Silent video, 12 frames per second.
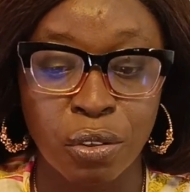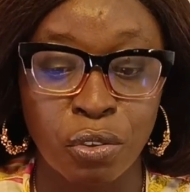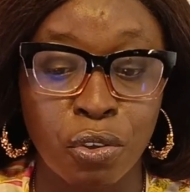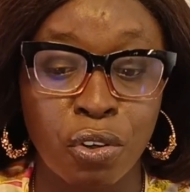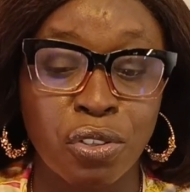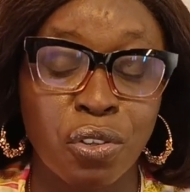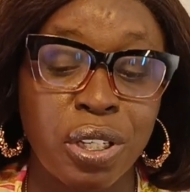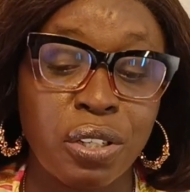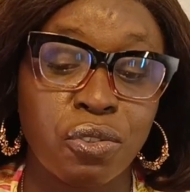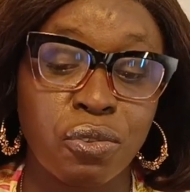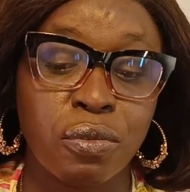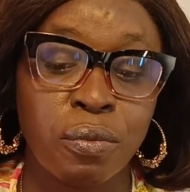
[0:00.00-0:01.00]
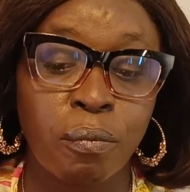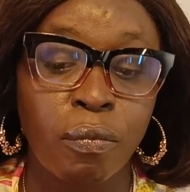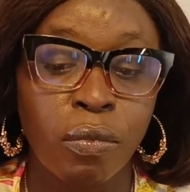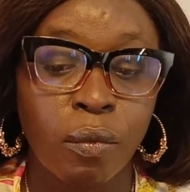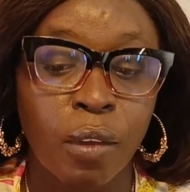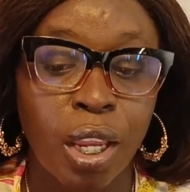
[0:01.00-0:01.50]
You also need to
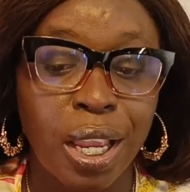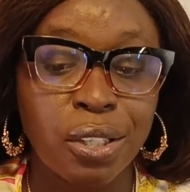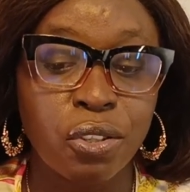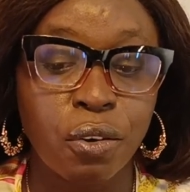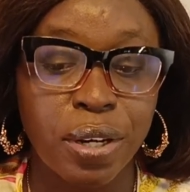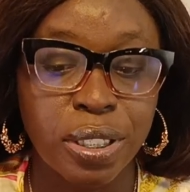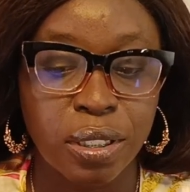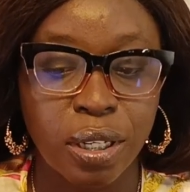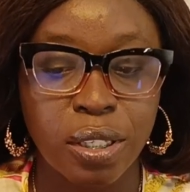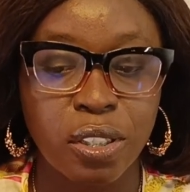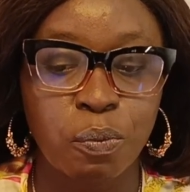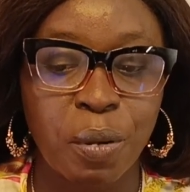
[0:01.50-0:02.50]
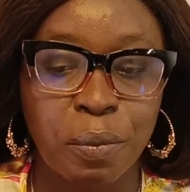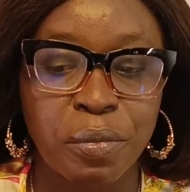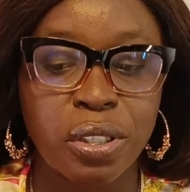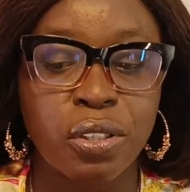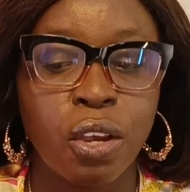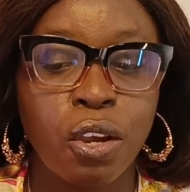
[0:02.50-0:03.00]
get your residence
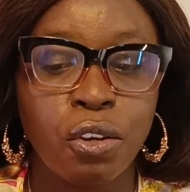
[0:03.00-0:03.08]
permit.